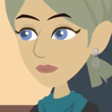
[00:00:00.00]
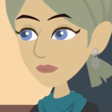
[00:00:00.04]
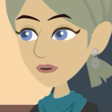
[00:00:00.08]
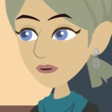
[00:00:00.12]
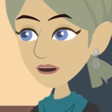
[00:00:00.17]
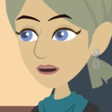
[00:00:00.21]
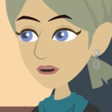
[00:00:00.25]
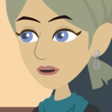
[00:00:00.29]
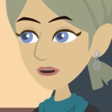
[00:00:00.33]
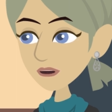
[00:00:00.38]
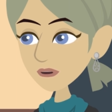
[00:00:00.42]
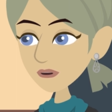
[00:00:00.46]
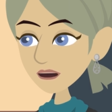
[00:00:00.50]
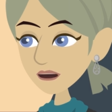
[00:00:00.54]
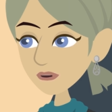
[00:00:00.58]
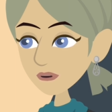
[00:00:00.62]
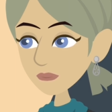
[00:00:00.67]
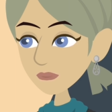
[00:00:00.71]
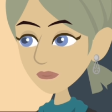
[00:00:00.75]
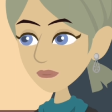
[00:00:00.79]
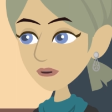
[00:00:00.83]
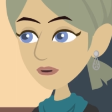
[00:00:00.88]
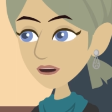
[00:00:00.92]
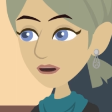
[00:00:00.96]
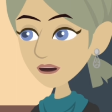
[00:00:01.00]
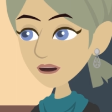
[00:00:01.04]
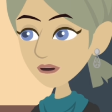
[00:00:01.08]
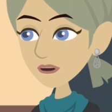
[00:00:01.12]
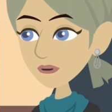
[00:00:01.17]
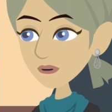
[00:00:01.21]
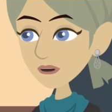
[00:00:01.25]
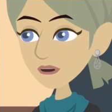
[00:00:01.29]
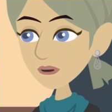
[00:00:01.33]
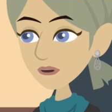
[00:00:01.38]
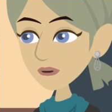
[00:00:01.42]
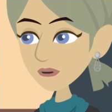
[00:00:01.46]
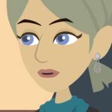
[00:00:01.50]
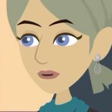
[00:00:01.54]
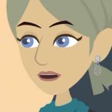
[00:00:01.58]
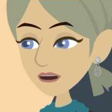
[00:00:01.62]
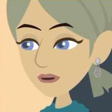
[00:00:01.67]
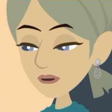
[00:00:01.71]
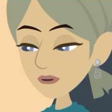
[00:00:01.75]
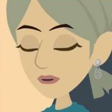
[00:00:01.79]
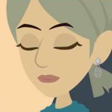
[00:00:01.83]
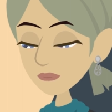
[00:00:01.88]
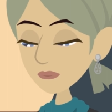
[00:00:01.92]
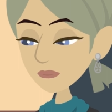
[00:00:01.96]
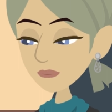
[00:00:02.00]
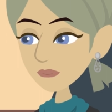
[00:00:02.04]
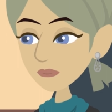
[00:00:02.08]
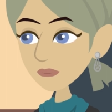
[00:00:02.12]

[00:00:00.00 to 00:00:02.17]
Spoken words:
behind a big, powerful bus